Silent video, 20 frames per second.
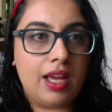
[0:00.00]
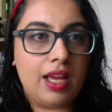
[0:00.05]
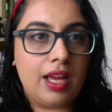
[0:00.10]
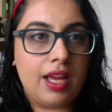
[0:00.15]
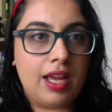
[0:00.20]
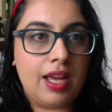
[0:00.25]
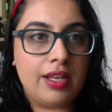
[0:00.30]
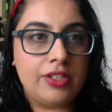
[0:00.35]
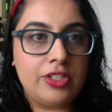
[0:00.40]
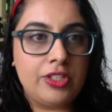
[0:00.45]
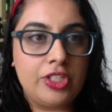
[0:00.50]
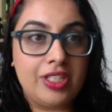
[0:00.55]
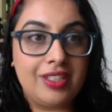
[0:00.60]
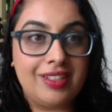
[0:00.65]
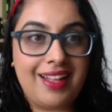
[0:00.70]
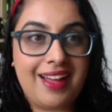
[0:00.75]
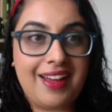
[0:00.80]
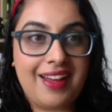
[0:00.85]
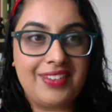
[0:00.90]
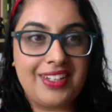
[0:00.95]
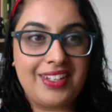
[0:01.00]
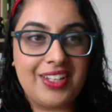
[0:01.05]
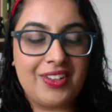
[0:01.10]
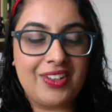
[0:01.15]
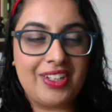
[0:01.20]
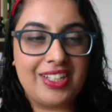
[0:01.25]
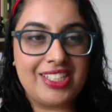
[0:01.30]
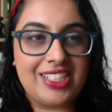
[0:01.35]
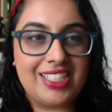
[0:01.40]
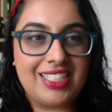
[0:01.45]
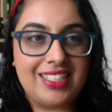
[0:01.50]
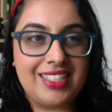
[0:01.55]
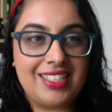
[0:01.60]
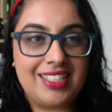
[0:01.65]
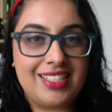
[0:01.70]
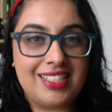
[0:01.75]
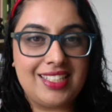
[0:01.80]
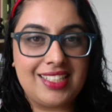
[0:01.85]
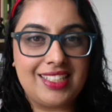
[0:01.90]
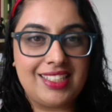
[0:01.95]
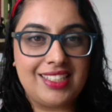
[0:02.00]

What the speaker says: And Jill, have any questions?